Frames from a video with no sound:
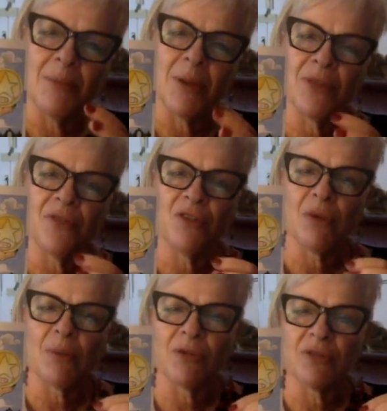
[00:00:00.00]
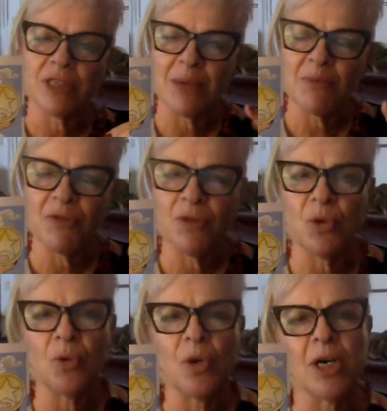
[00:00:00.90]
month of November for some of
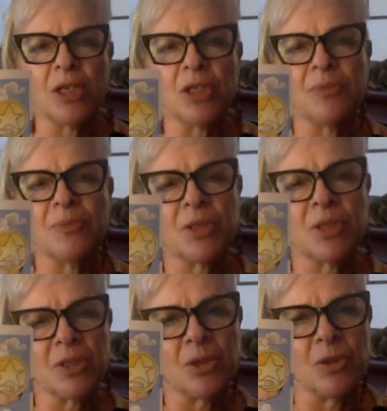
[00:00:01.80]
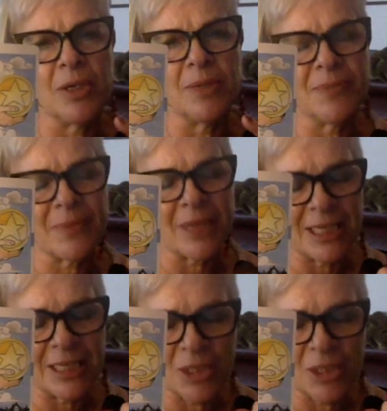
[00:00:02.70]
you uh, uh, uh um, uh,